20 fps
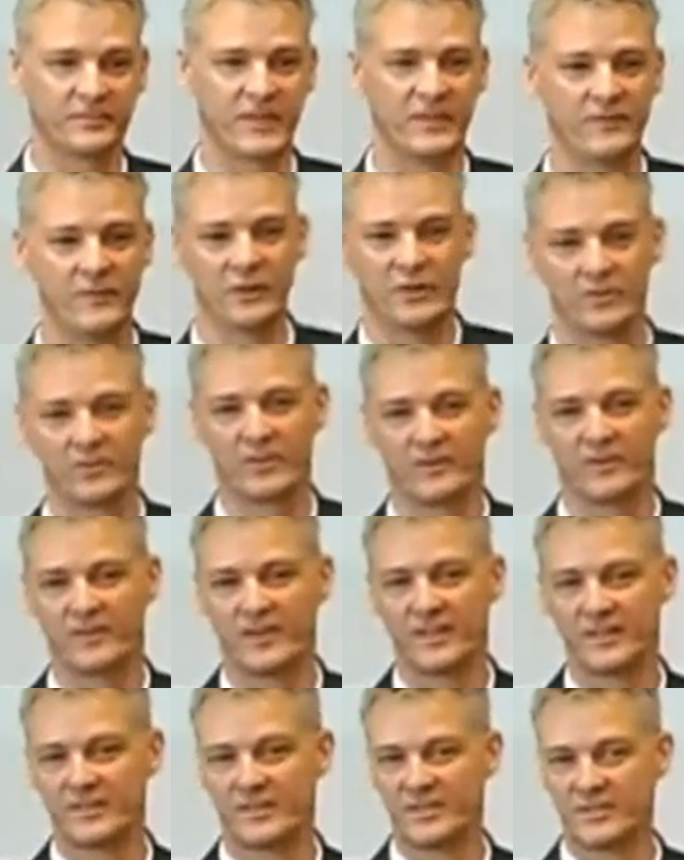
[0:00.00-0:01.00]
If you can
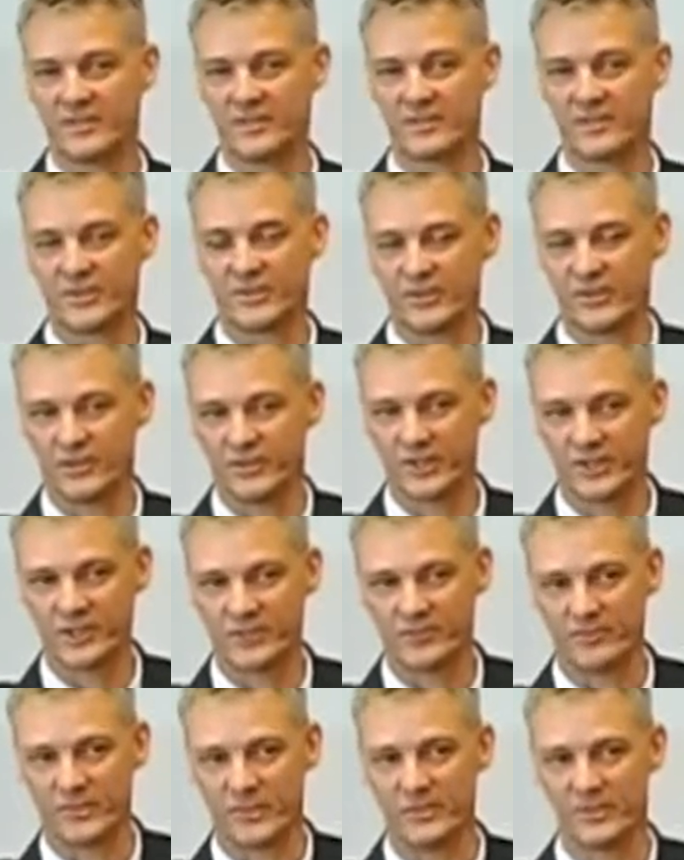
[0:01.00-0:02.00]
provide systems to your
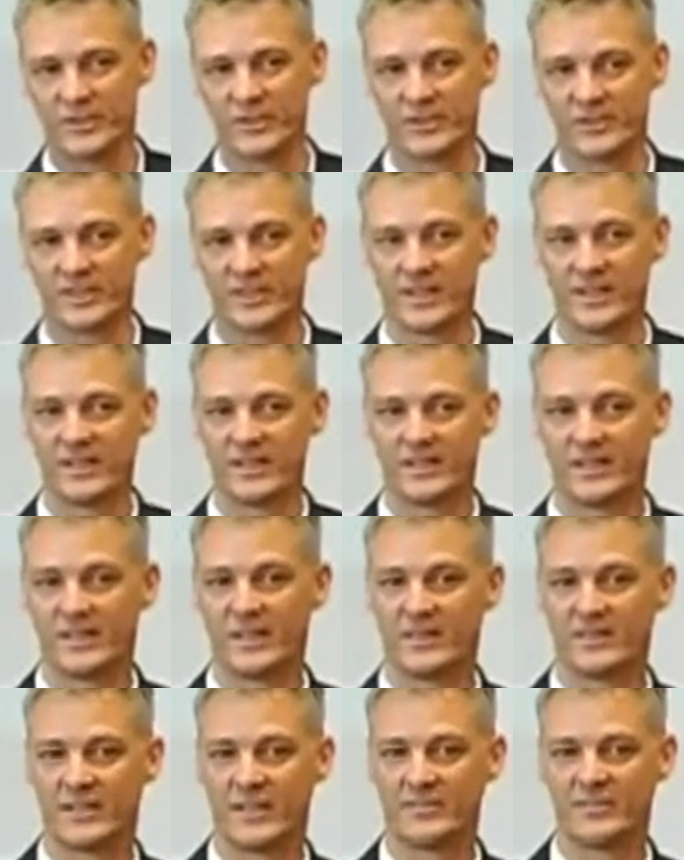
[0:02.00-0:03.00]
distributors,
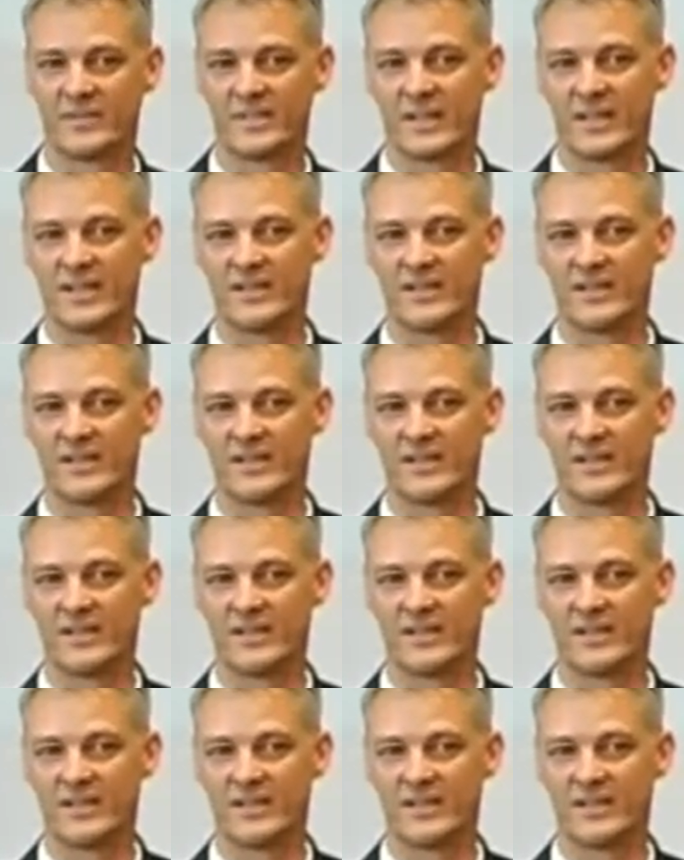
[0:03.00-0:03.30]
get them